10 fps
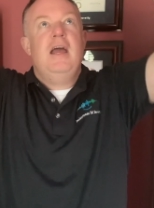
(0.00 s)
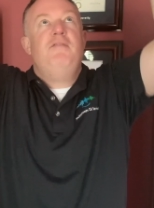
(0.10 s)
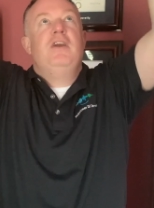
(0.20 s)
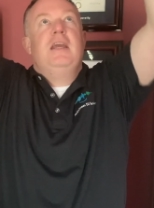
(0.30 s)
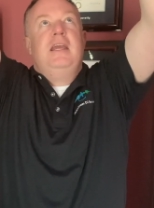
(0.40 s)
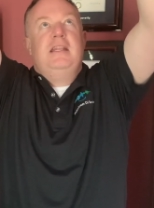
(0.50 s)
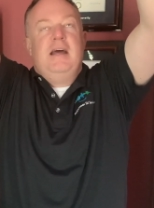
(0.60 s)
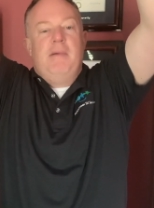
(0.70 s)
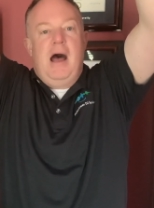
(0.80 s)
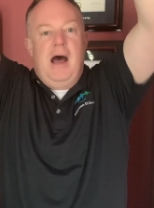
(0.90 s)
if you could get
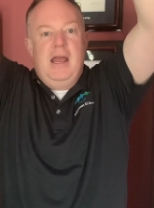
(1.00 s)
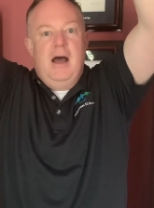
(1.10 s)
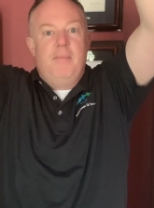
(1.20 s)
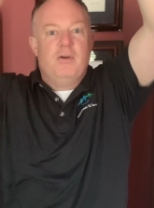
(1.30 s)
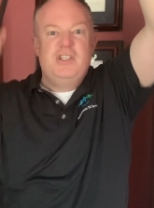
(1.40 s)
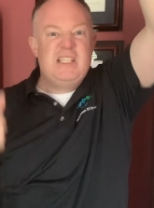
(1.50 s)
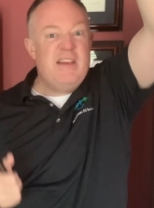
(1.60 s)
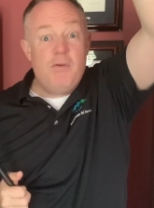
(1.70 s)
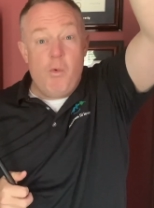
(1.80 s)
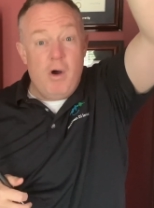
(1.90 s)
them high up, or just
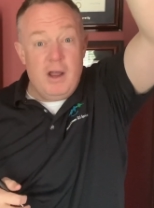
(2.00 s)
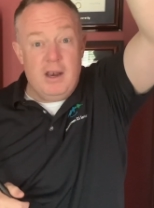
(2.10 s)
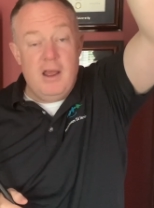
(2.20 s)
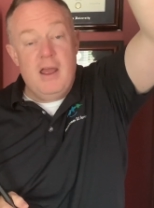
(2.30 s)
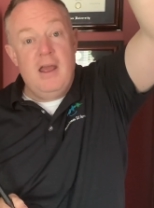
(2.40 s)
even one.